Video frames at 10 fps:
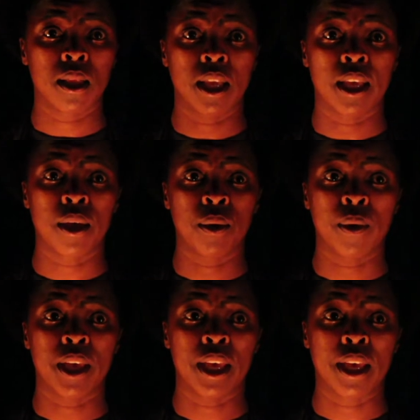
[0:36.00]
They
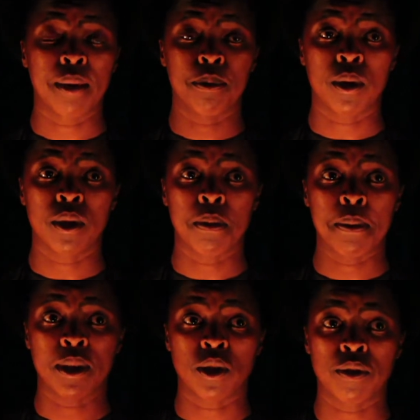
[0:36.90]
were both
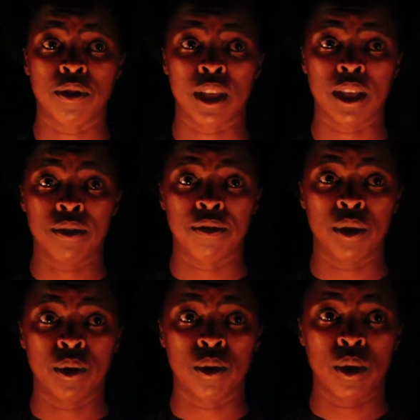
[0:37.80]
members of
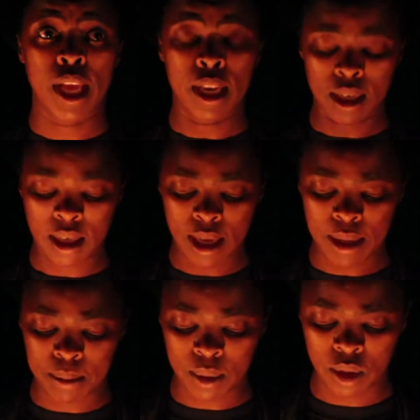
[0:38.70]
FEW and
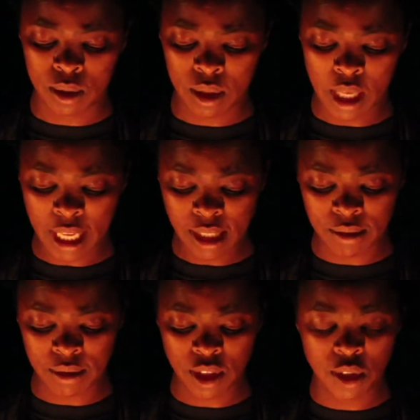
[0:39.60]
um,
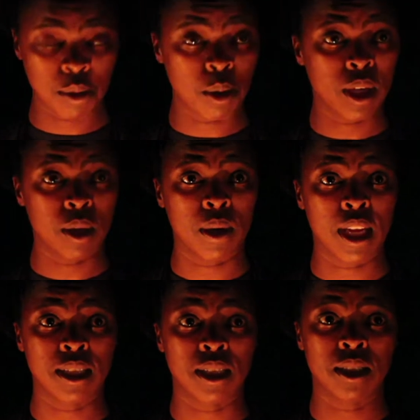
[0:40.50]
activists, spoken word
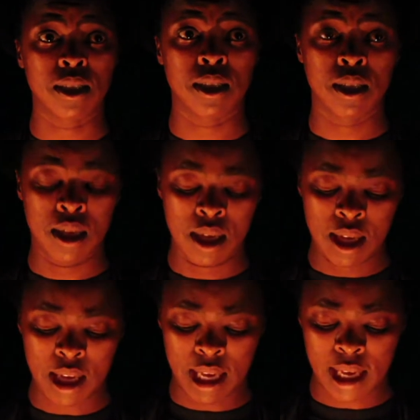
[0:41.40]
artists,
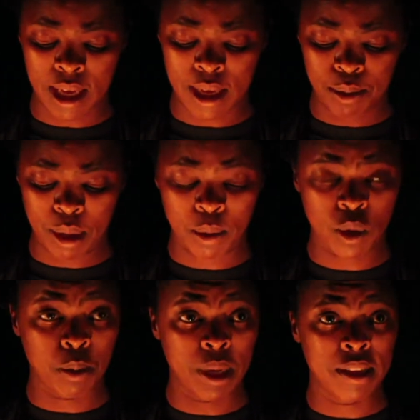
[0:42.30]
uh,
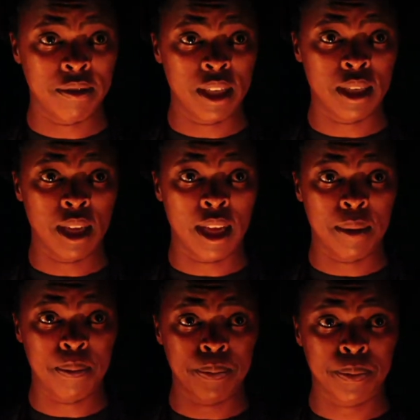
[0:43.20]
people who believe in
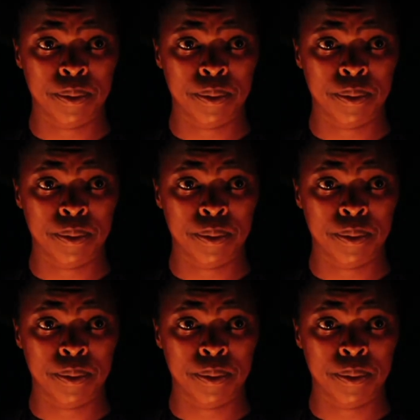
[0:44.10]
um,